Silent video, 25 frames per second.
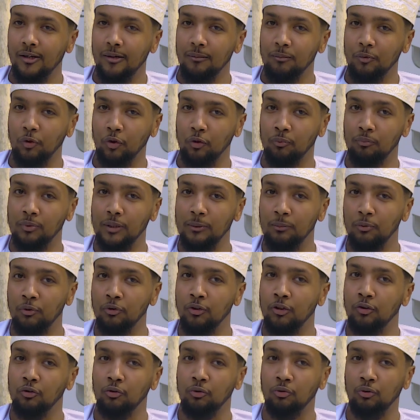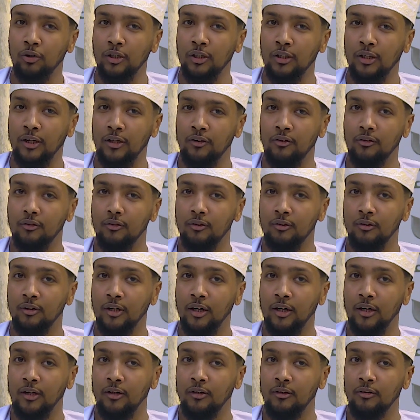Because people need to realize
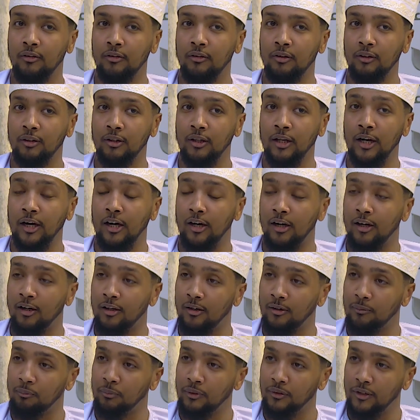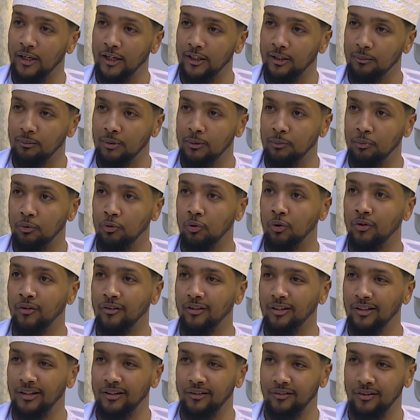that there are Banaadir people who are
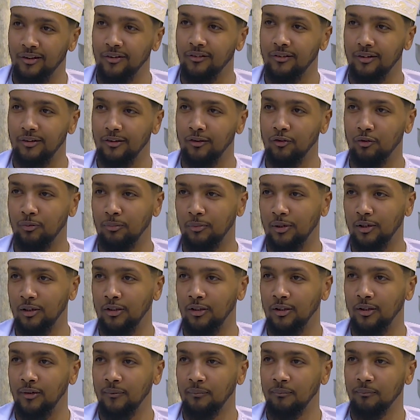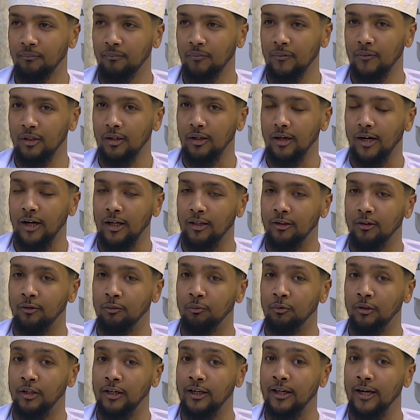still existing in Somalia, and
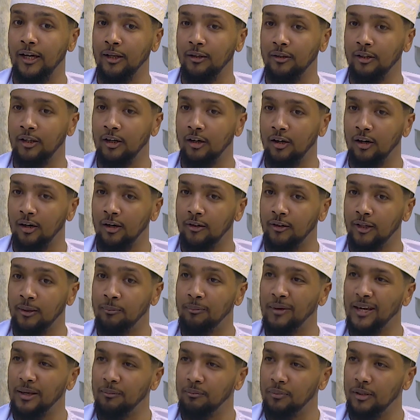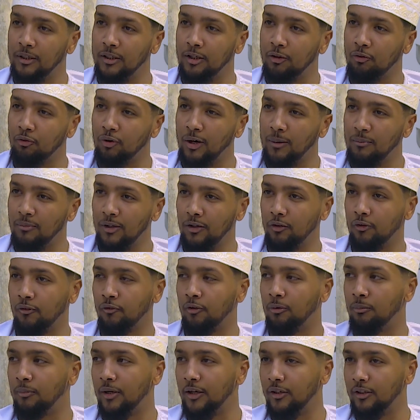they may be the remnants of
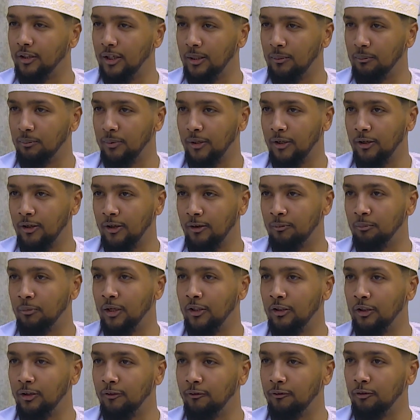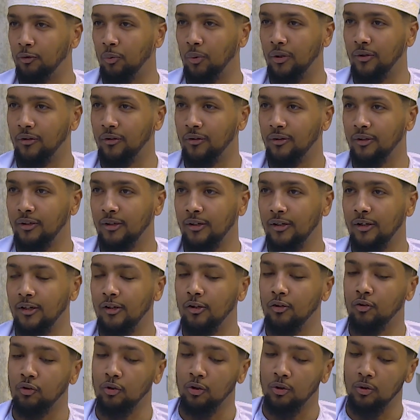the Omani Empire, Omani influence.
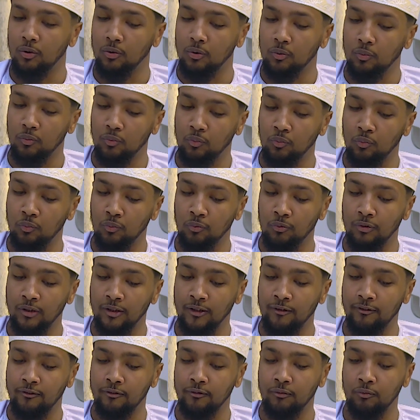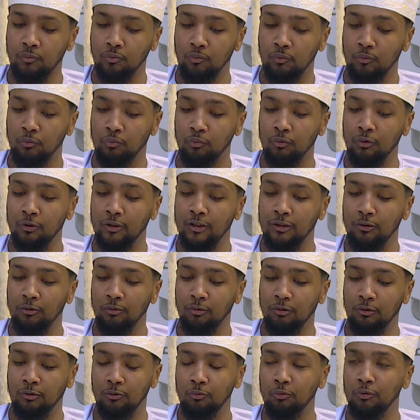So if we need
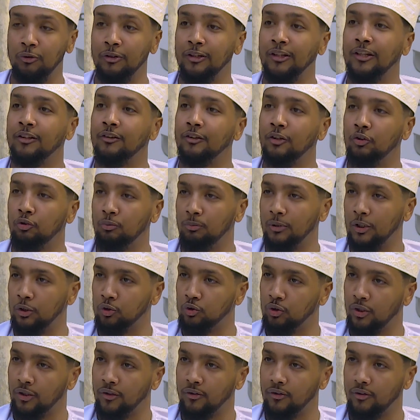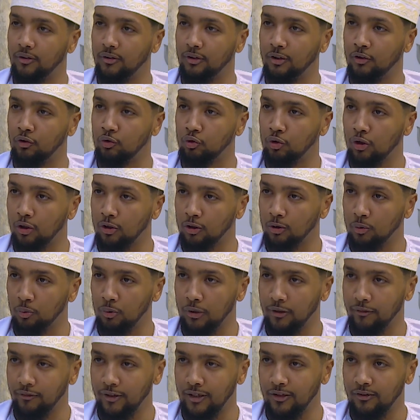this needs to be addressed. The struggle
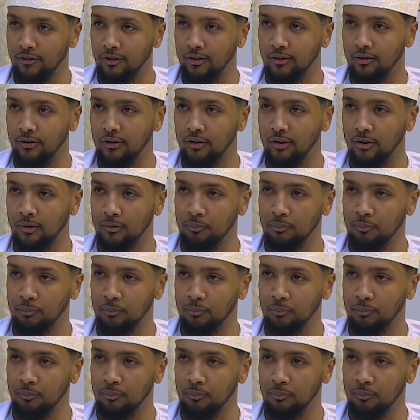we are facing, the